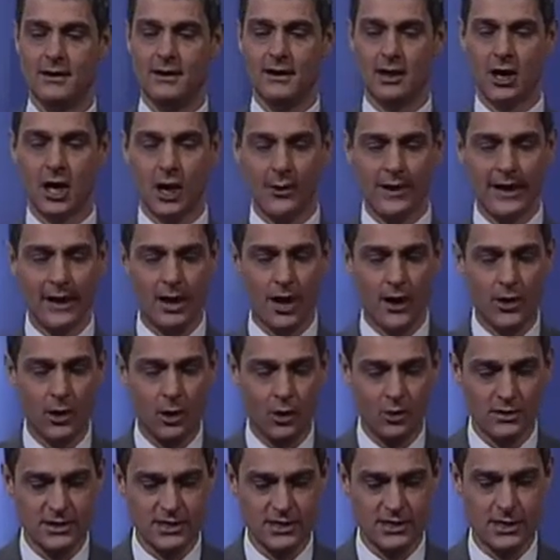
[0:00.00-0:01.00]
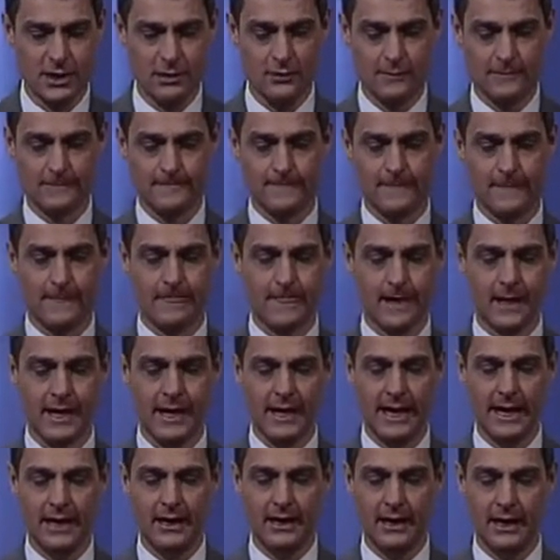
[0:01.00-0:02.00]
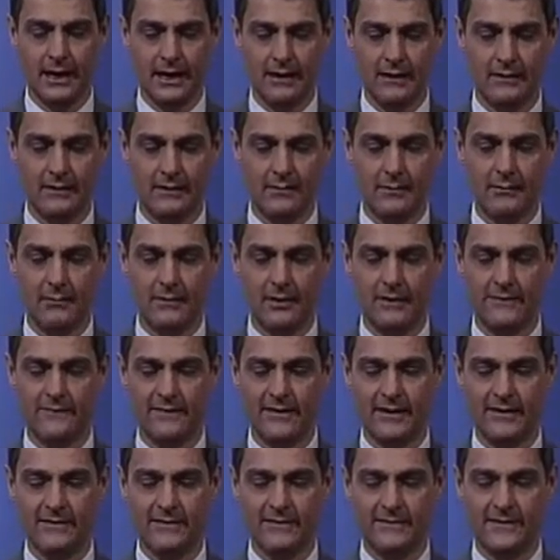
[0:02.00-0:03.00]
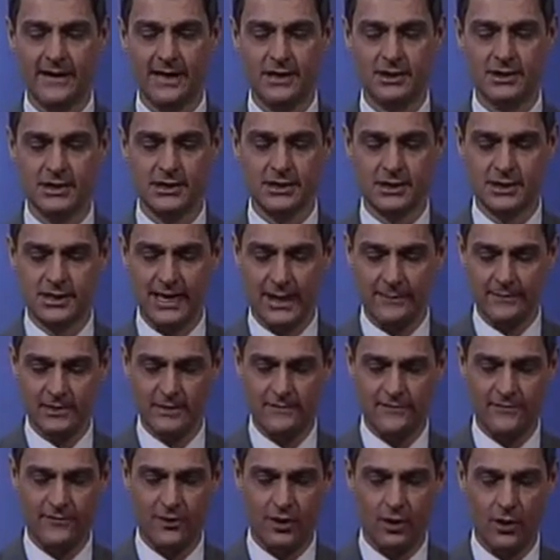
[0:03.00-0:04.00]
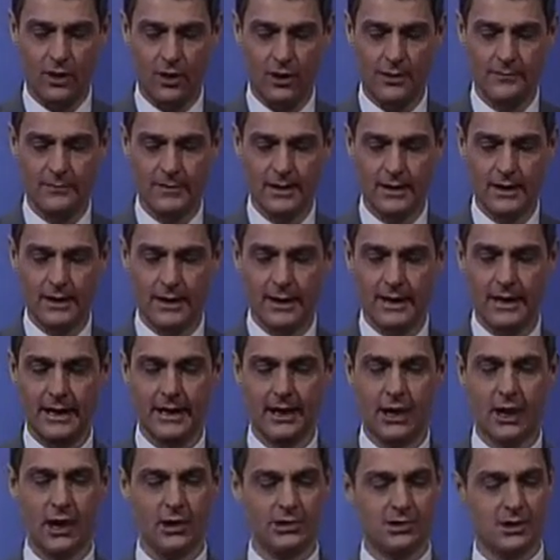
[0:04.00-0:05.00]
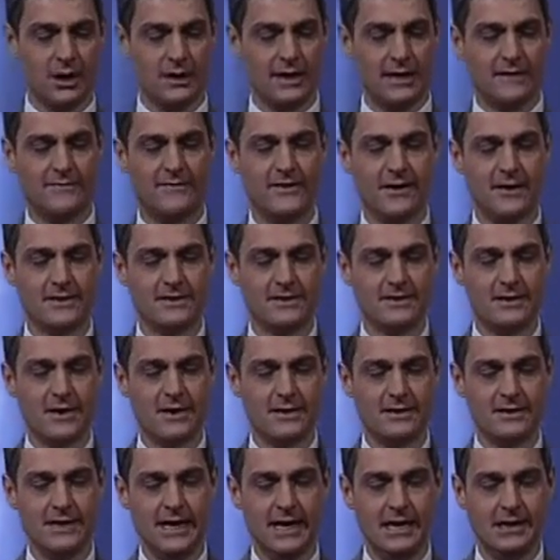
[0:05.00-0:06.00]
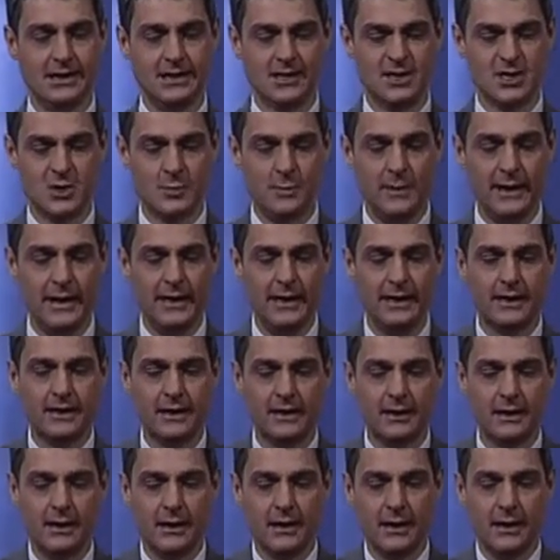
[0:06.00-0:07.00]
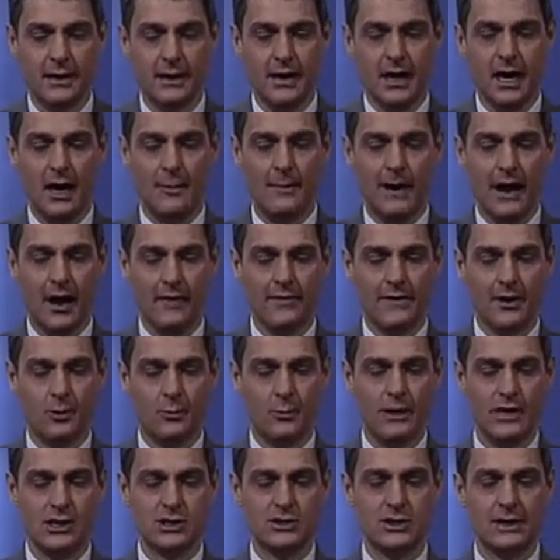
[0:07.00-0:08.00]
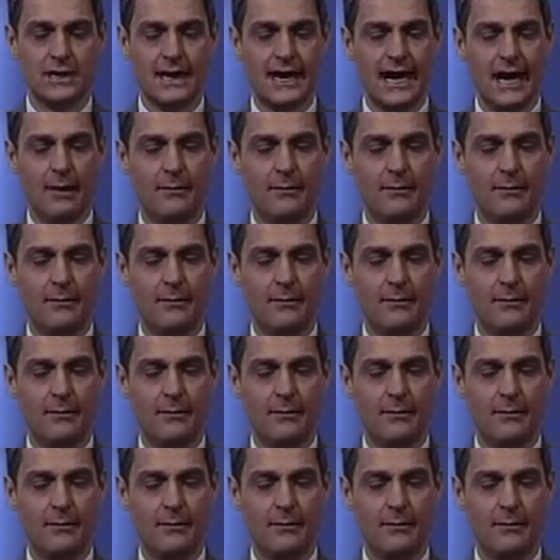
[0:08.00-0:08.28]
Going on also in Ephesians chapter 4, it goes on in verse 13 to speak about that we should